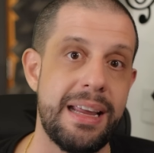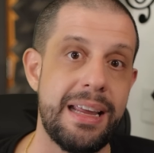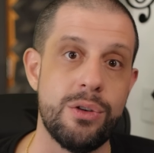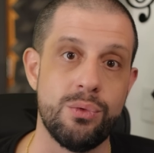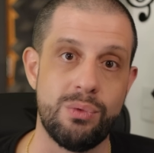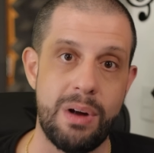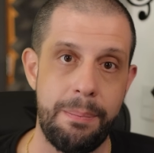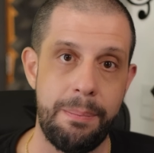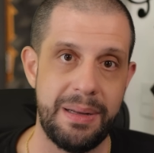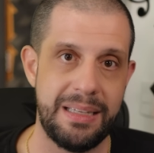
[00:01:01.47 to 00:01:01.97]

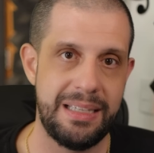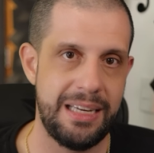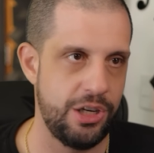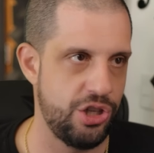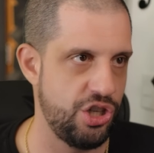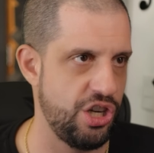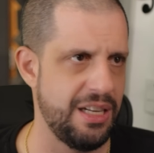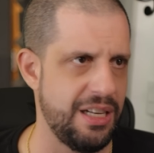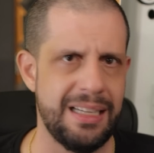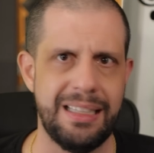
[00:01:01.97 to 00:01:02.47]

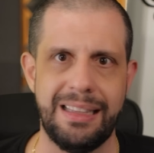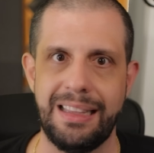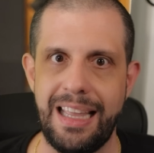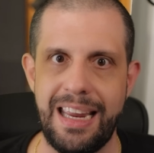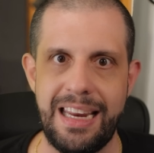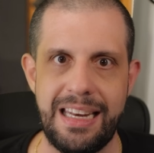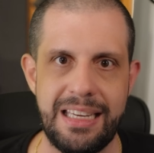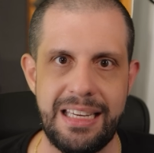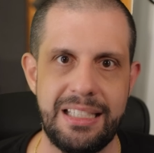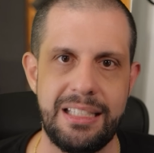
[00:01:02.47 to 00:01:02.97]
repetition.
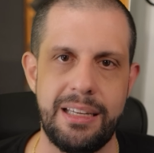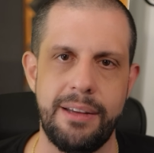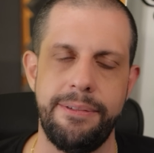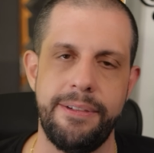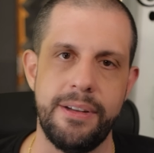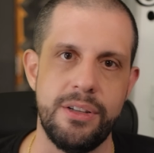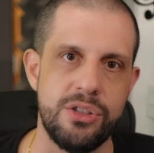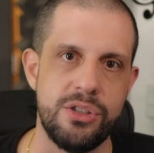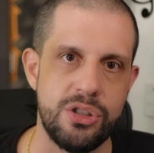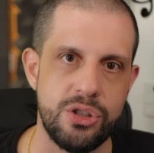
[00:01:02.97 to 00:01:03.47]
Lady
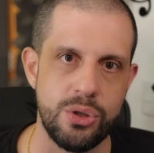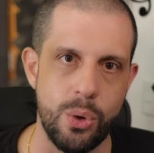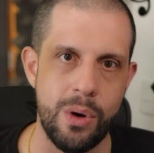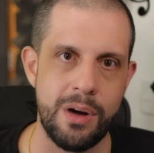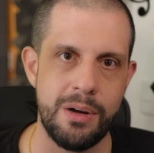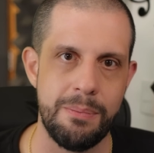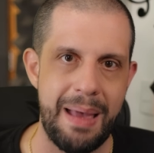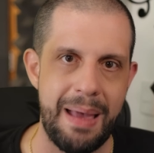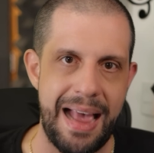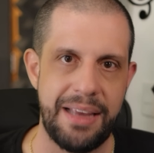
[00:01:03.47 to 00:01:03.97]
Siffin's
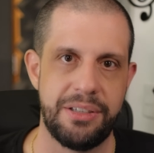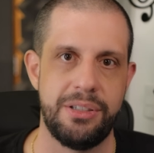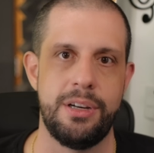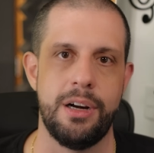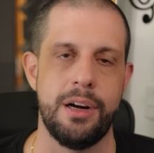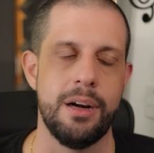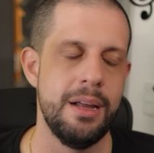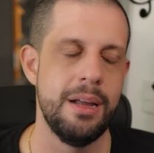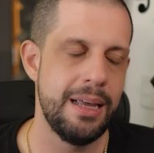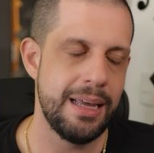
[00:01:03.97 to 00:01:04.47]
Swordmaster,
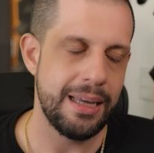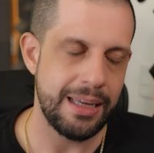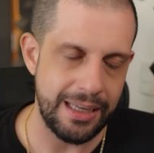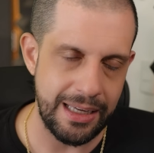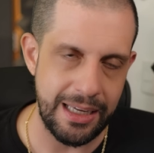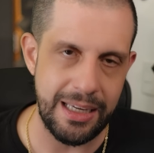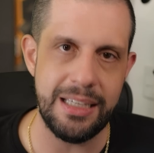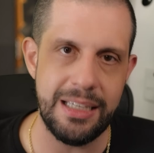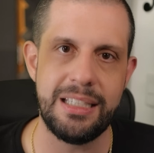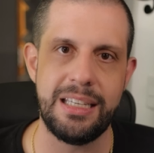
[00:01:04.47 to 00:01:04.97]

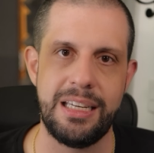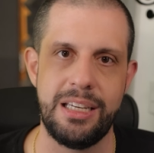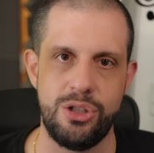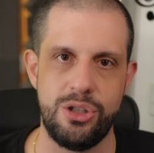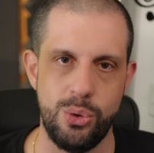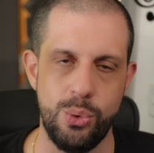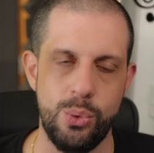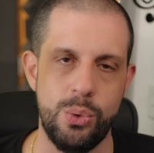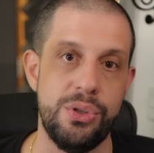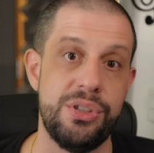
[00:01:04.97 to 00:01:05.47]
easy
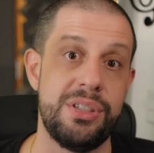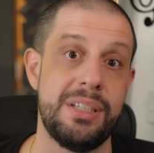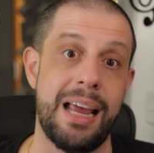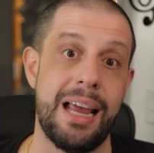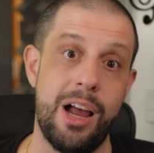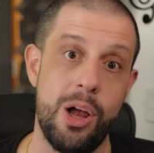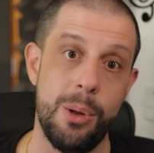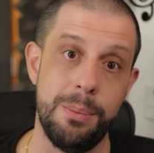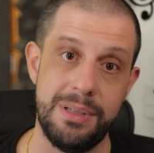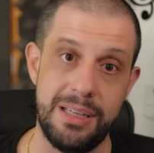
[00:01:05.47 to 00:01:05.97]
tools to
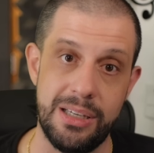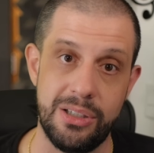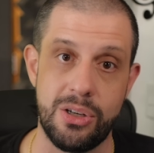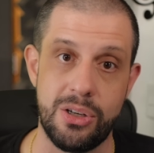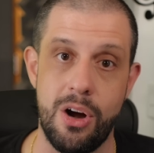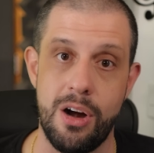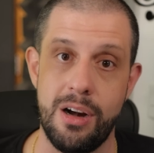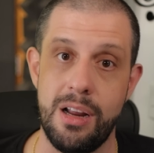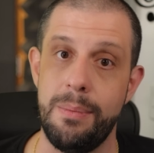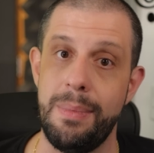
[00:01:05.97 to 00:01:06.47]
help
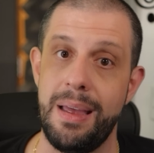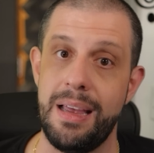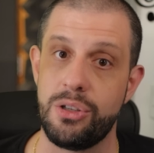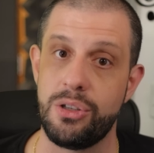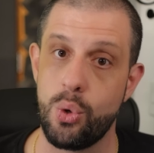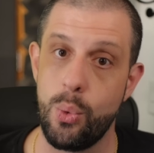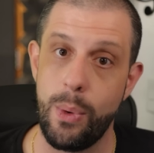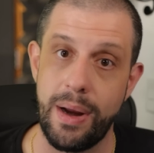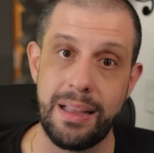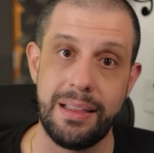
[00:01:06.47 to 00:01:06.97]
discard him as
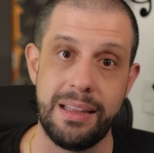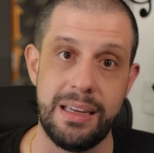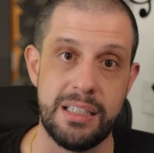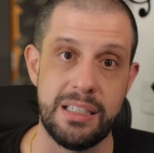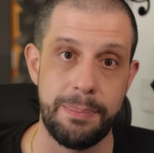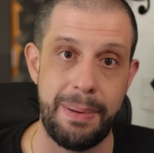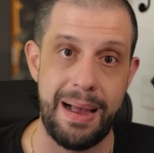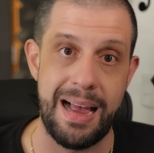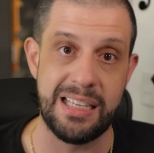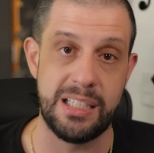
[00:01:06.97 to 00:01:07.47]
quickly as
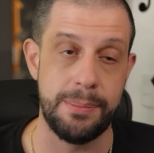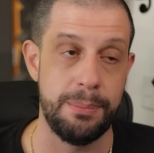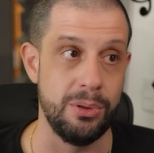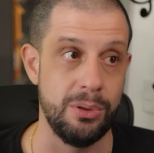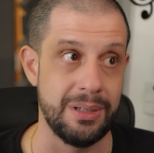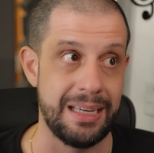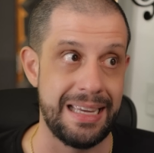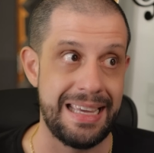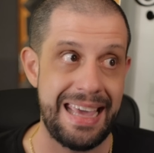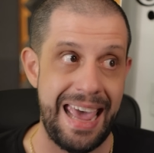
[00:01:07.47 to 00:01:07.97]
possible.
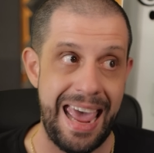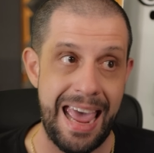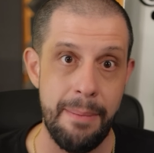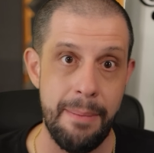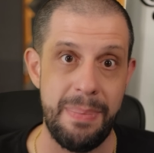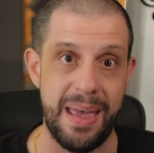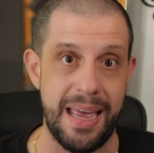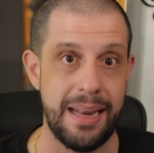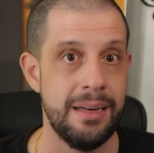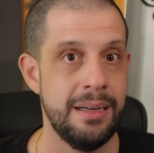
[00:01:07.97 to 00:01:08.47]

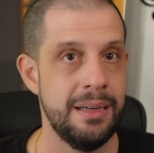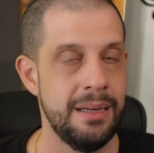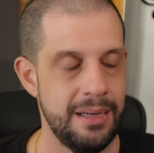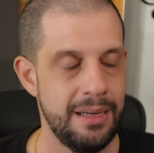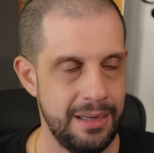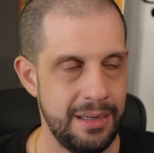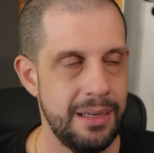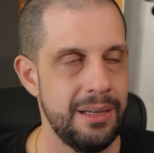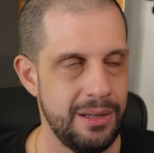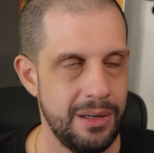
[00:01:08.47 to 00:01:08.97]
Gambit,
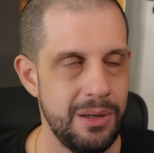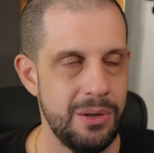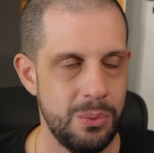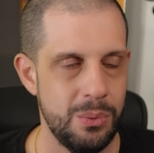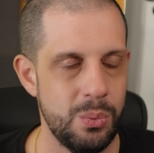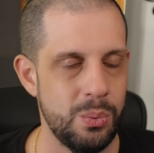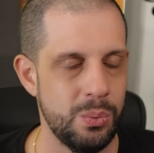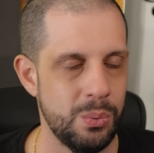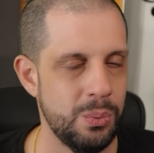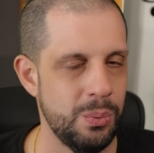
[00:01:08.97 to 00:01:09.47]

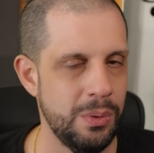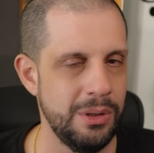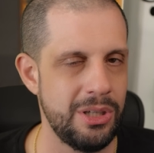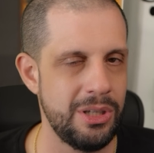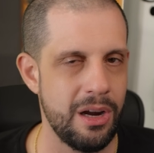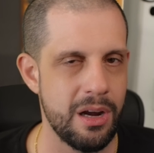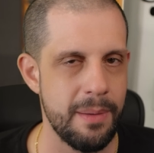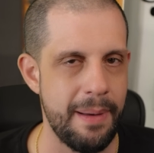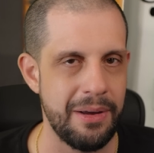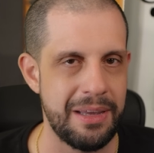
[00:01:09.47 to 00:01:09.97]
we'll
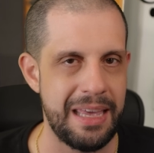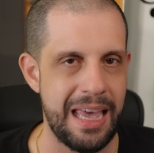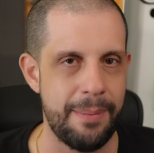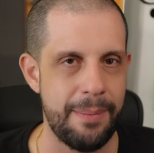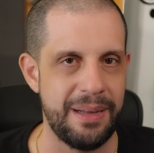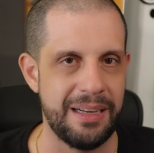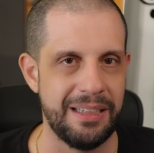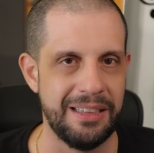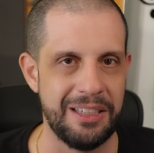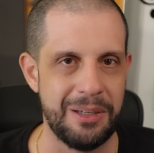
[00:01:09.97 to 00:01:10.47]
talk about
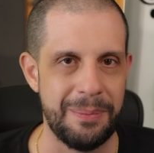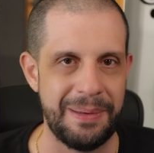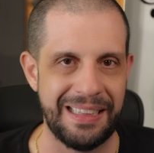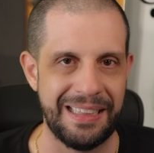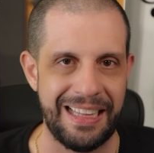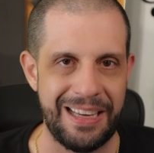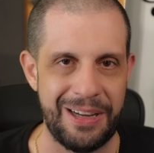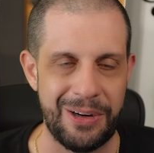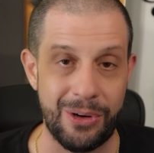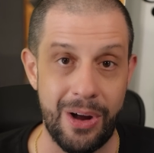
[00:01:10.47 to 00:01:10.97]
Gambit a little bit
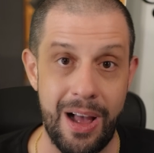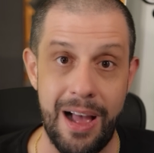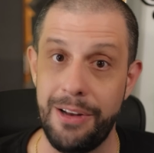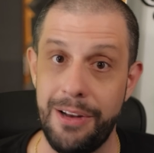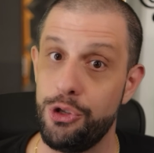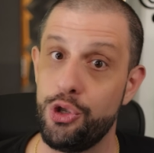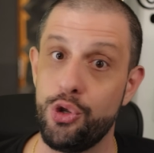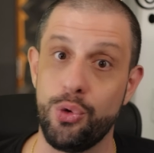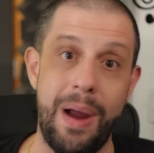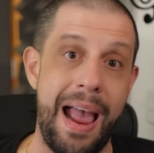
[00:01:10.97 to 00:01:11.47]
later on.
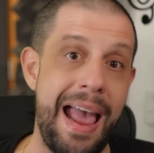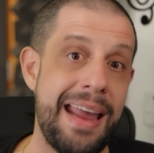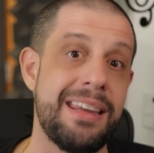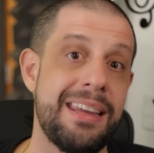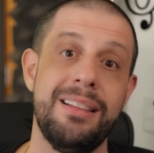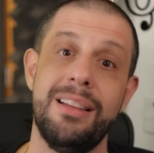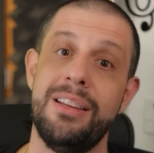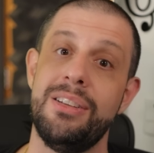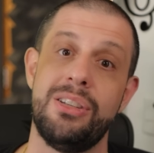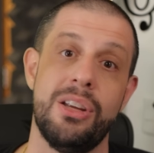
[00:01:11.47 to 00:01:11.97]

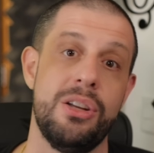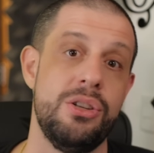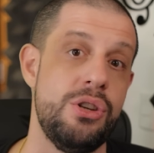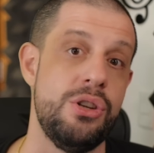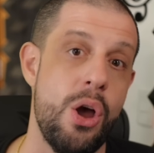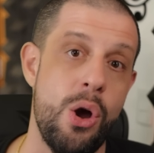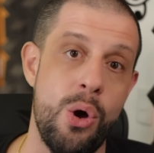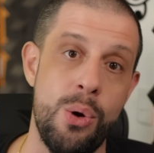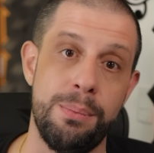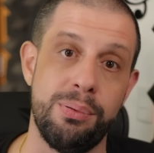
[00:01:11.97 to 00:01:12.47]
Dracula's a
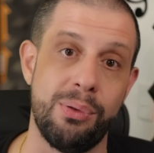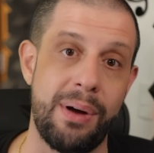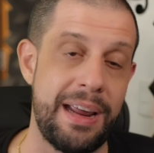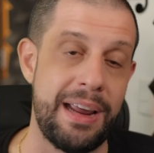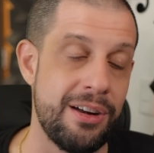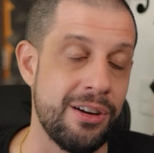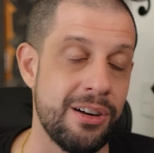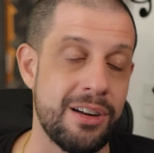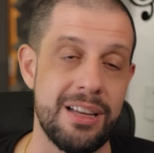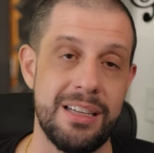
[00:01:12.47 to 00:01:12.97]

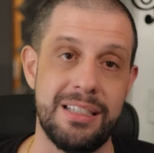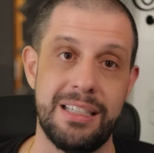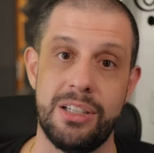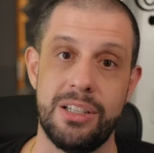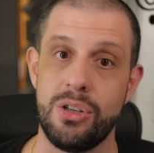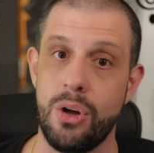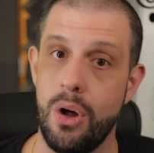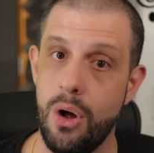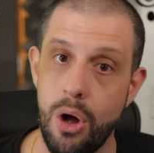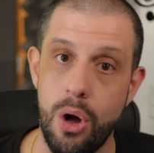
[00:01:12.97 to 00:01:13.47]
no-brainer because it's
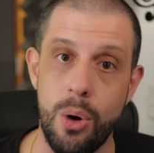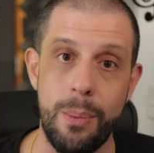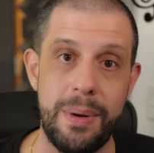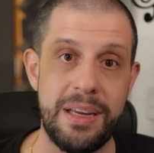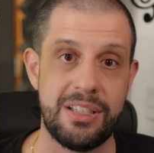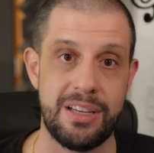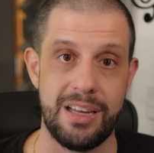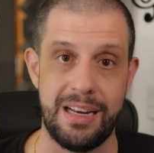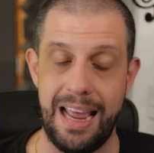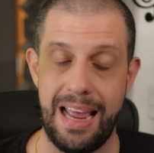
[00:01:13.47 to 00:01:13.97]
always
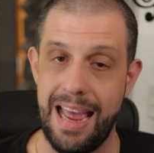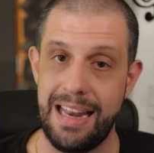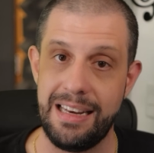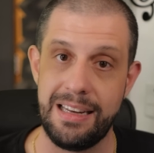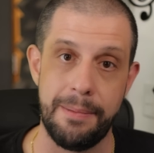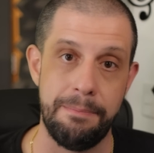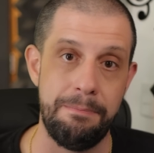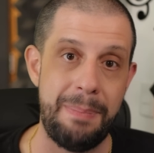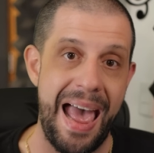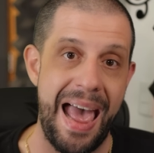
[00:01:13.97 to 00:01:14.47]
going to end
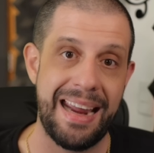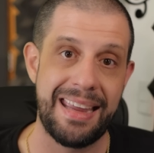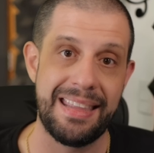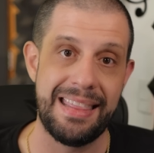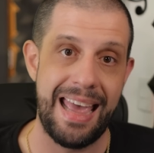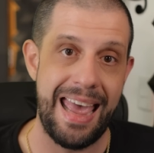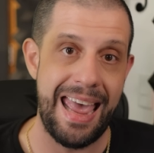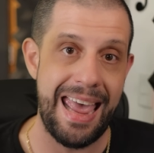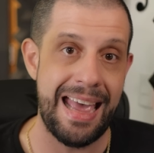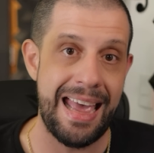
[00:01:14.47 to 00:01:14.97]
up back in the
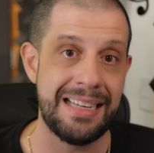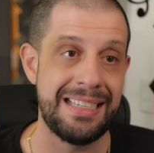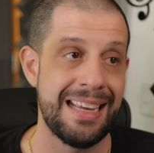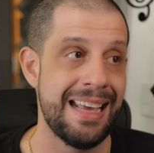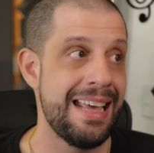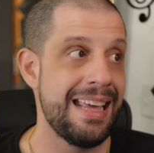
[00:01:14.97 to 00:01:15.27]
hand.